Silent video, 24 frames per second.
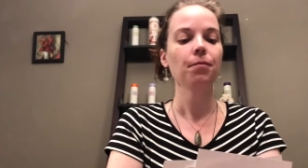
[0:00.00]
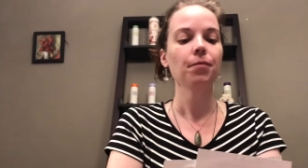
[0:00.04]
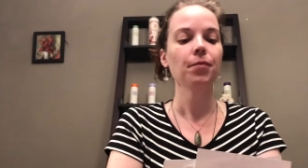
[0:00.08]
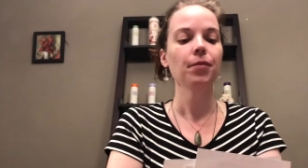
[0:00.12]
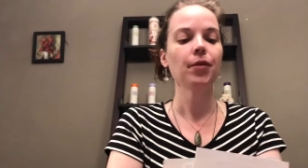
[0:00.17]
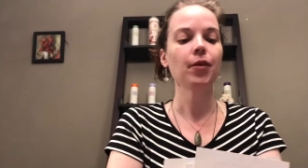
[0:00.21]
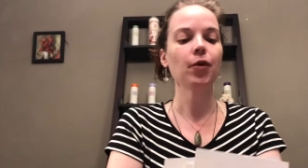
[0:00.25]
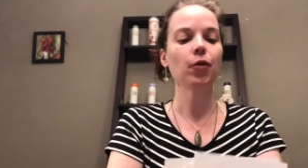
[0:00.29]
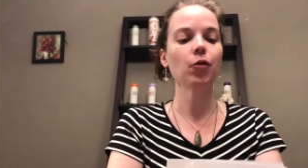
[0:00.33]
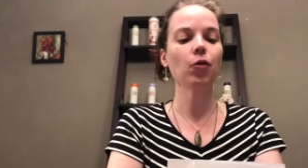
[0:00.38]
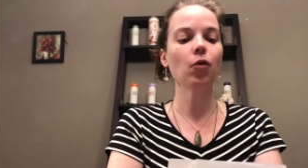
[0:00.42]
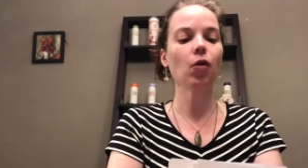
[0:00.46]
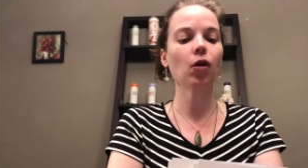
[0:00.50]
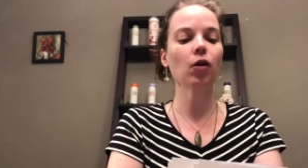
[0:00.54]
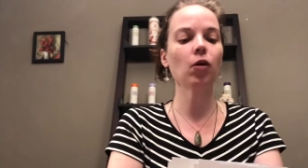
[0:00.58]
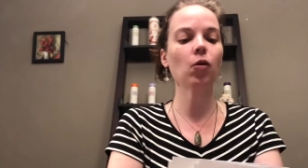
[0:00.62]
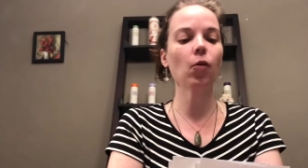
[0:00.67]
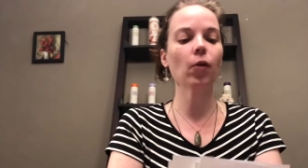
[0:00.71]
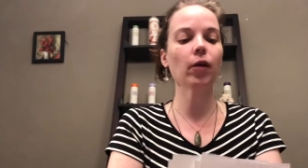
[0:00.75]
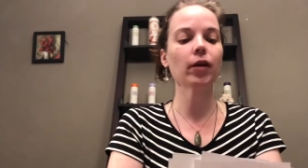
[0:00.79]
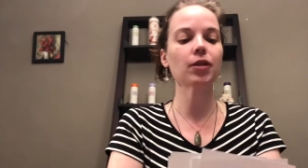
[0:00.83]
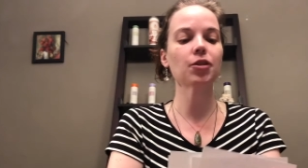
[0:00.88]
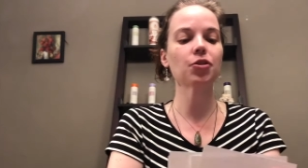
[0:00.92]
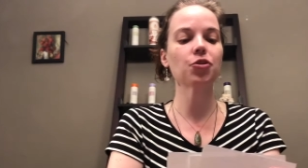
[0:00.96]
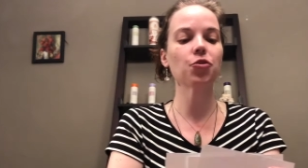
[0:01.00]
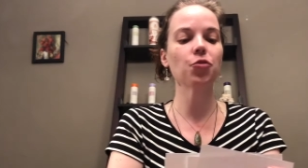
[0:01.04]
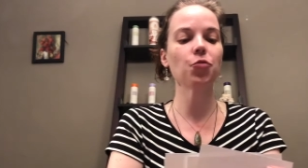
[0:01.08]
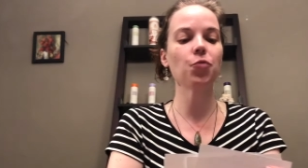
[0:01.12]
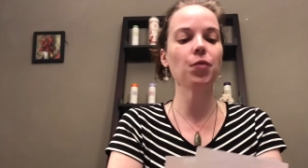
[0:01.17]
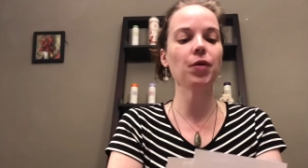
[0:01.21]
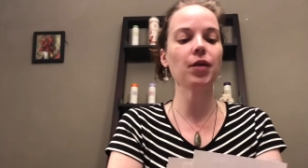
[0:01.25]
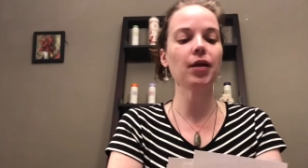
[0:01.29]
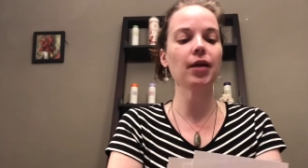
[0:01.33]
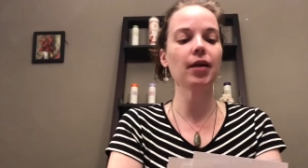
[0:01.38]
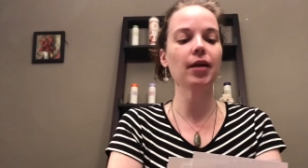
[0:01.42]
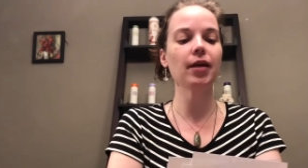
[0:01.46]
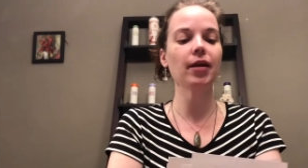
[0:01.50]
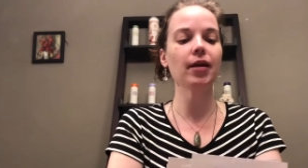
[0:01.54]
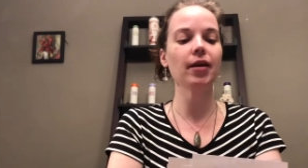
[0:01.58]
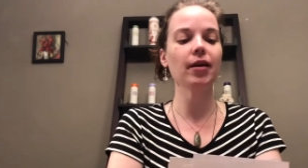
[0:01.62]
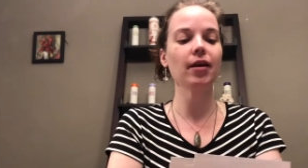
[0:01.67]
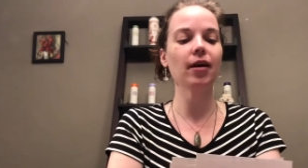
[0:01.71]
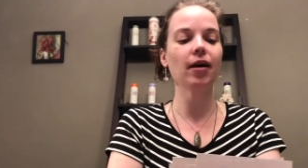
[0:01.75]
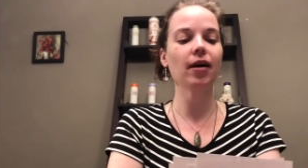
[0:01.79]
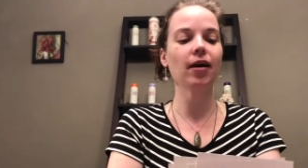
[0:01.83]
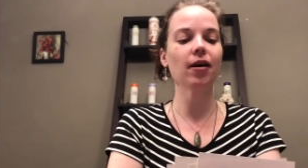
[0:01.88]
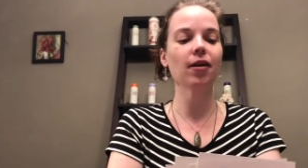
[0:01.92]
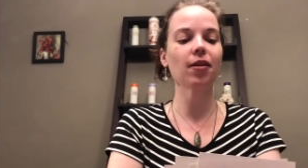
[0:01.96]
there are going to be
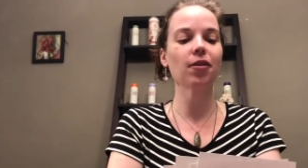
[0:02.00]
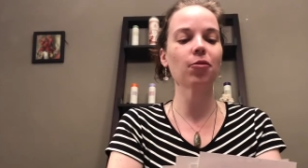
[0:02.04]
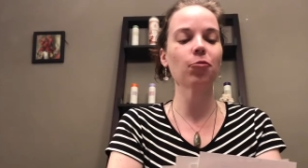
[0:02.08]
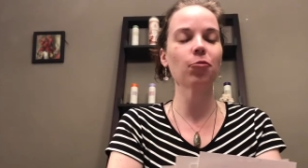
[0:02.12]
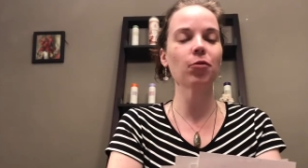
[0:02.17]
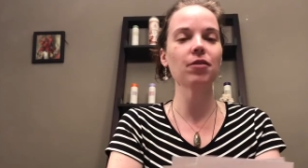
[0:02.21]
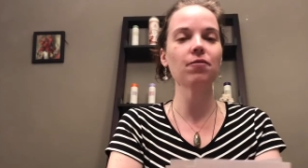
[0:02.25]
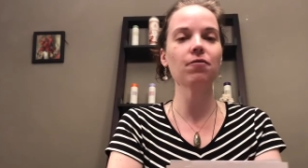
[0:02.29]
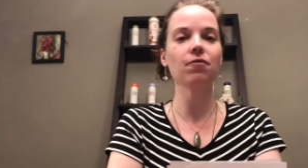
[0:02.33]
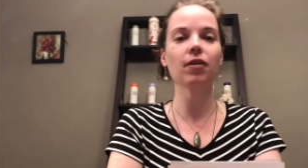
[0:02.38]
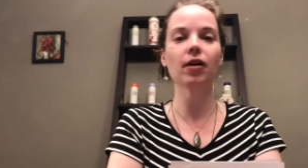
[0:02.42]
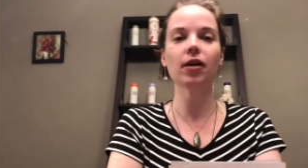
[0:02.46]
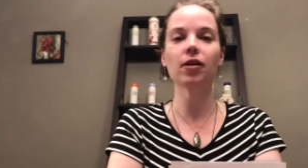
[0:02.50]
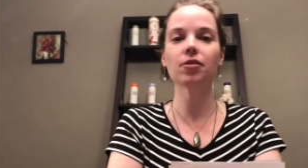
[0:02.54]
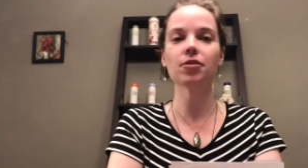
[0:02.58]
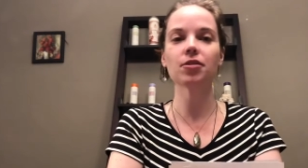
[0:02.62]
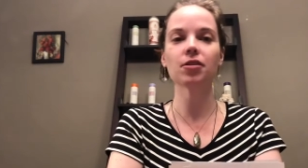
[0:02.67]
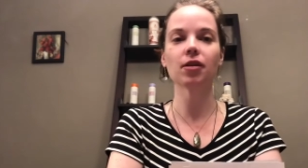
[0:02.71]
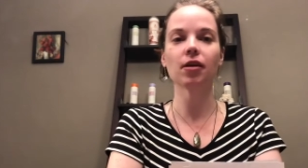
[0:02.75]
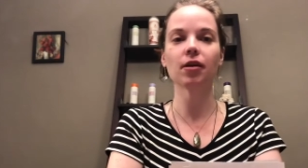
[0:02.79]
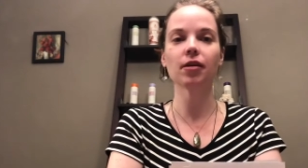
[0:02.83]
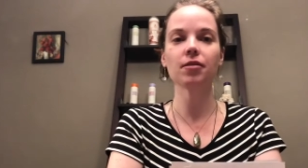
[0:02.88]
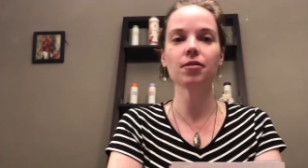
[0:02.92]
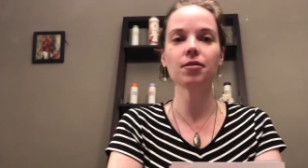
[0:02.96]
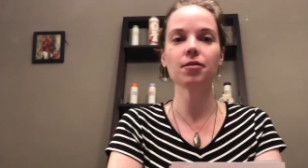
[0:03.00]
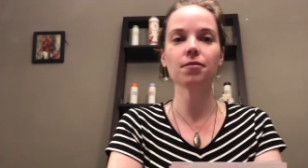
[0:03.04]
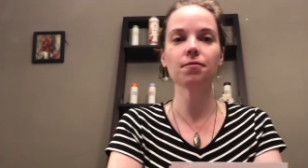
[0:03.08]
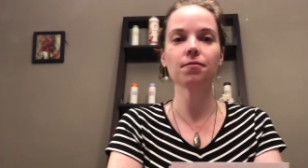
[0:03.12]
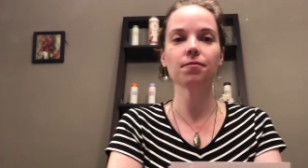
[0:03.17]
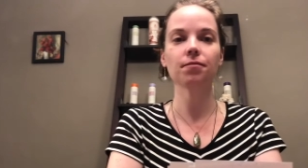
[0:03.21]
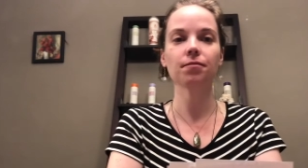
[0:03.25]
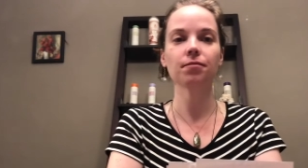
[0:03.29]
3 fire signs.